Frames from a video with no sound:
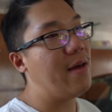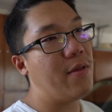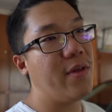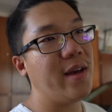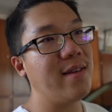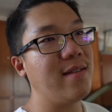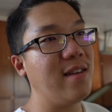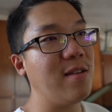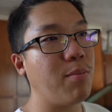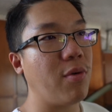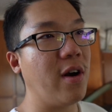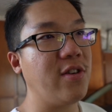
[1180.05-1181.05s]
And the thing is, this
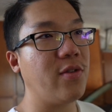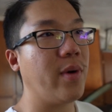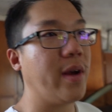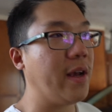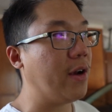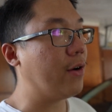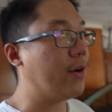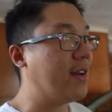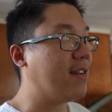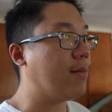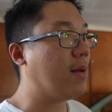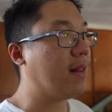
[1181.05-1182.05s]
project right here is
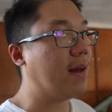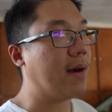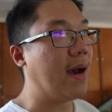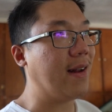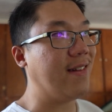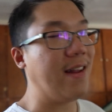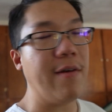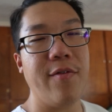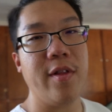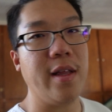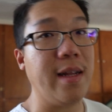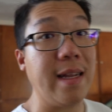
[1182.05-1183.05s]
something that I
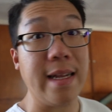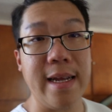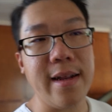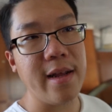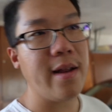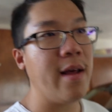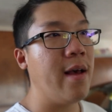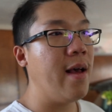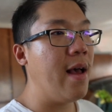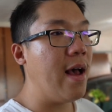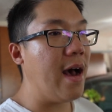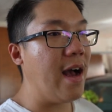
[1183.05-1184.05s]
definitely needed.
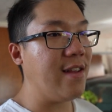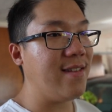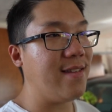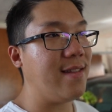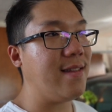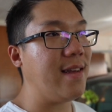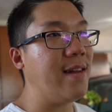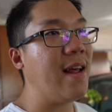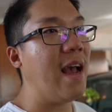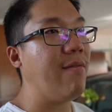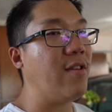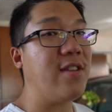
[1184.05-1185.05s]
I just didn't
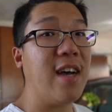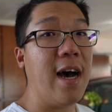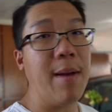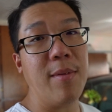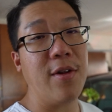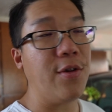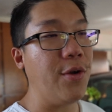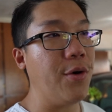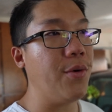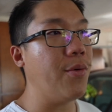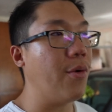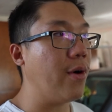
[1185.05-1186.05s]
have the time to
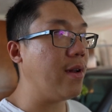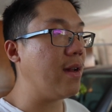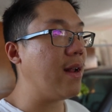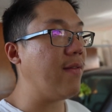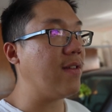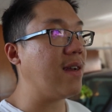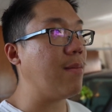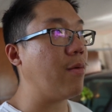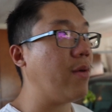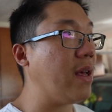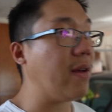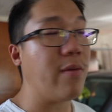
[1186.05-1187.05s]
do, or didn't have the time
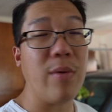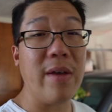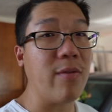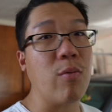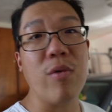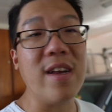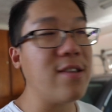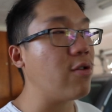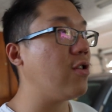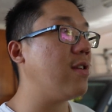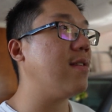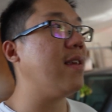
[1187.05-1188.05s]
to even
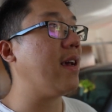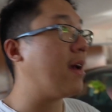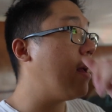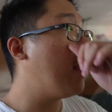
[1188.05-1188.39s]
research this thing.